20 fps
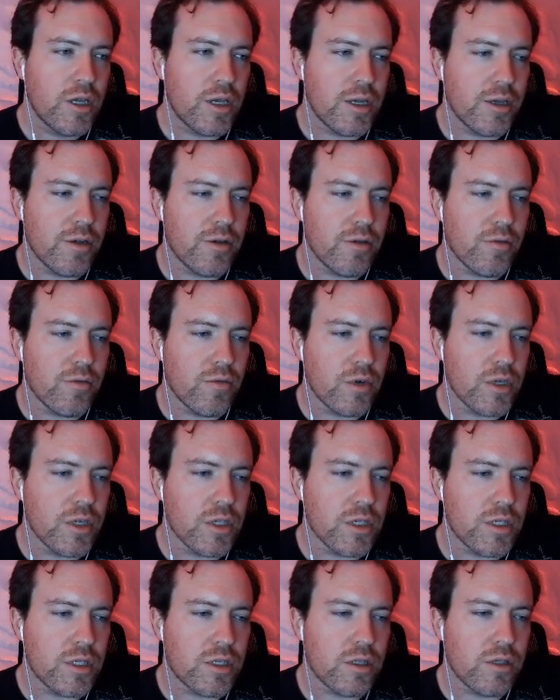
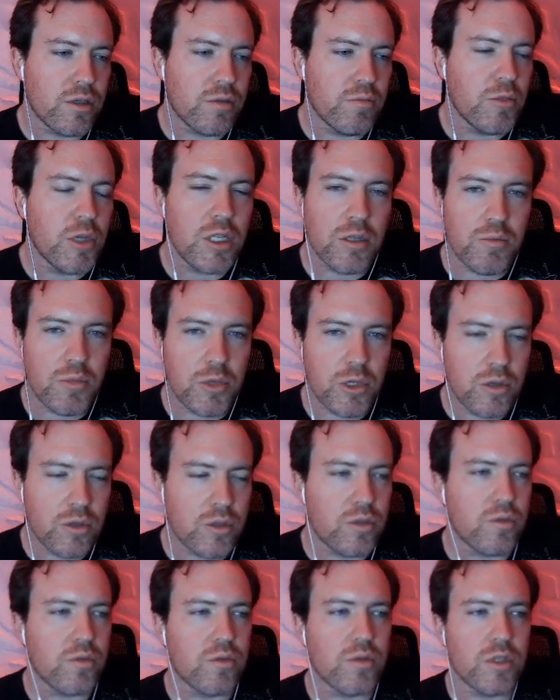Whereas minion builds
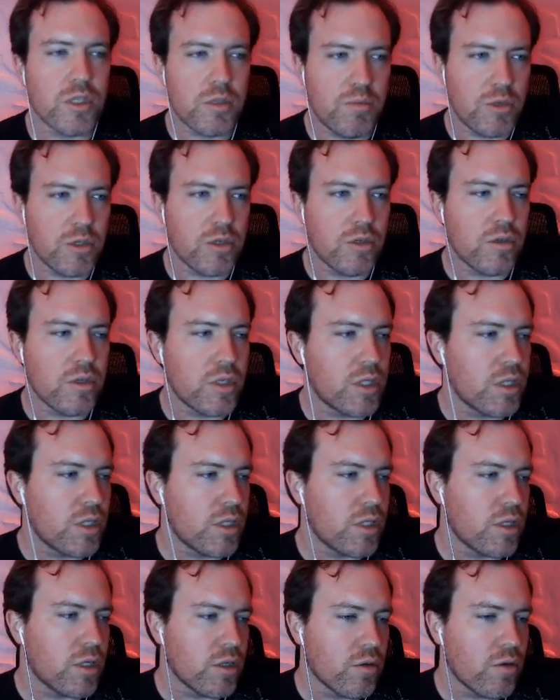or this build,
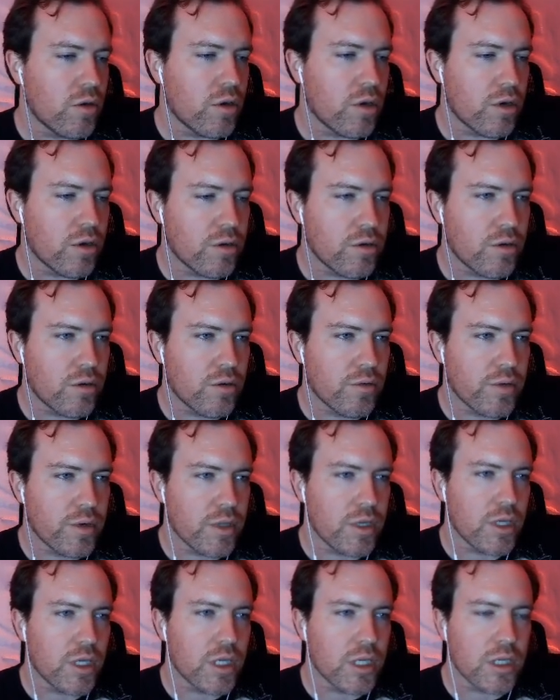you know, are
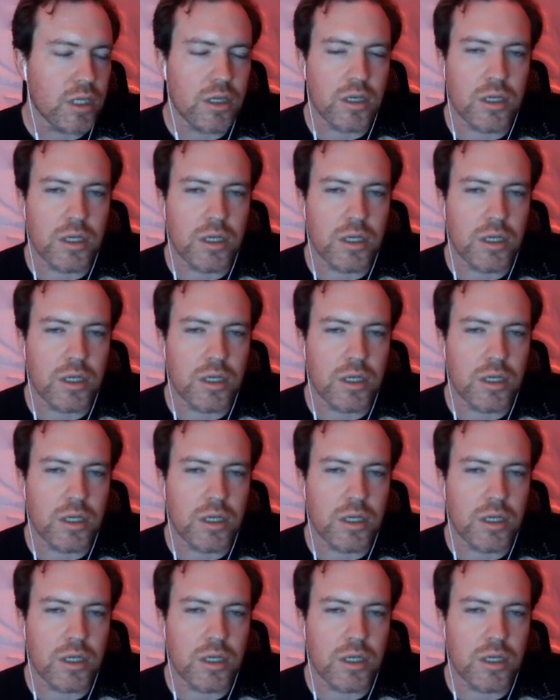relying on